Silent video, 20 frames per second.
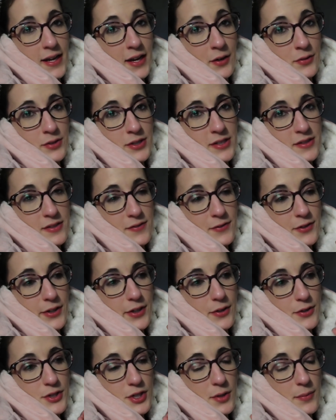And I only use it for
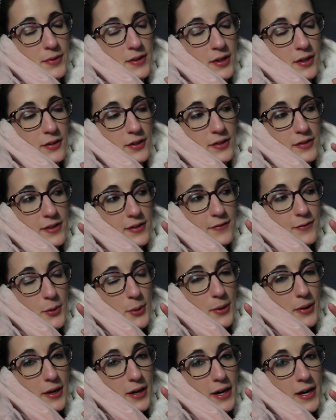YouTube. And then I'll use it
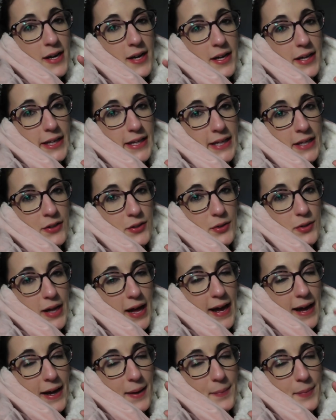for Kindle
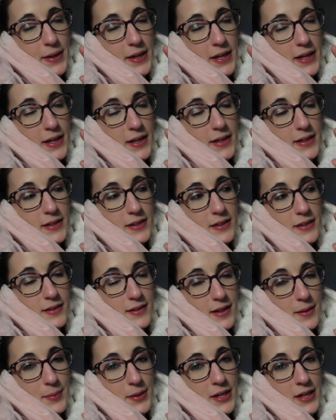app and
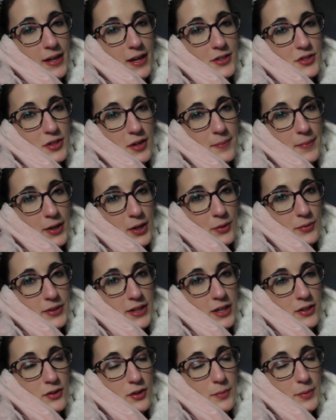Libby. I do have my
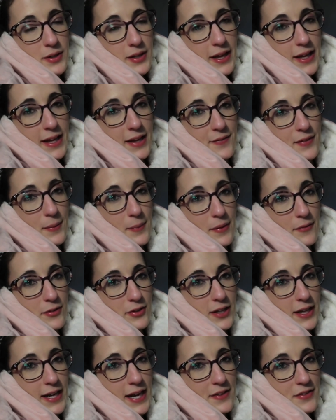own Kindle. But like if I'm
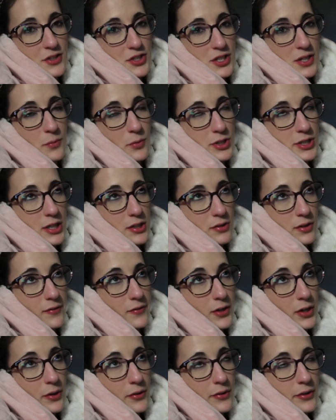ever like at the gym, which I don't
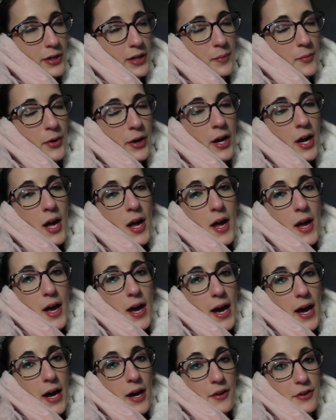even go there anymore,
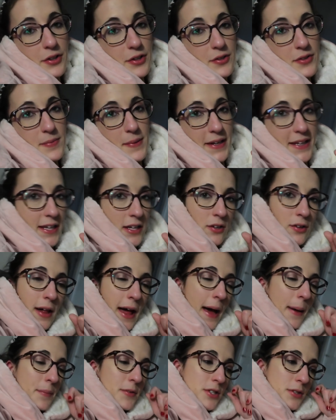I'll use my
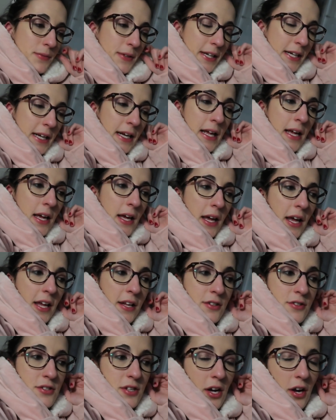Kindle app to read.
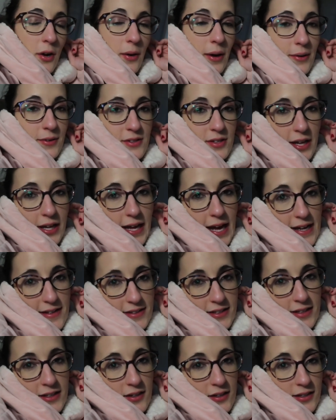And so I was like
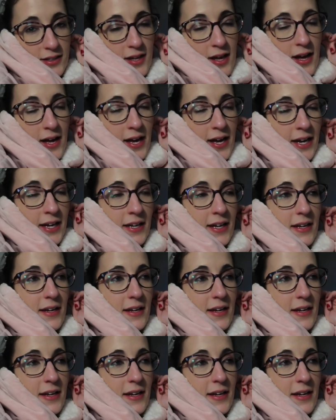asking online.